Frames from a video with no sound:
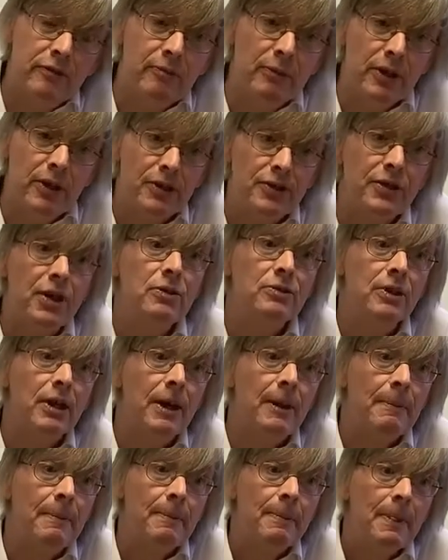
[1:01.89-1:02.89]
Minnesota.
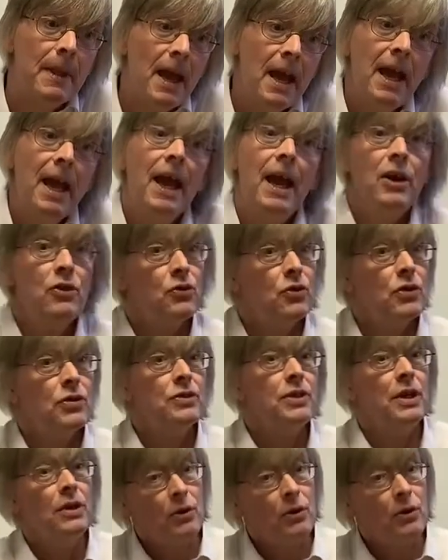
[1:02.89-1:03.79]
Interest in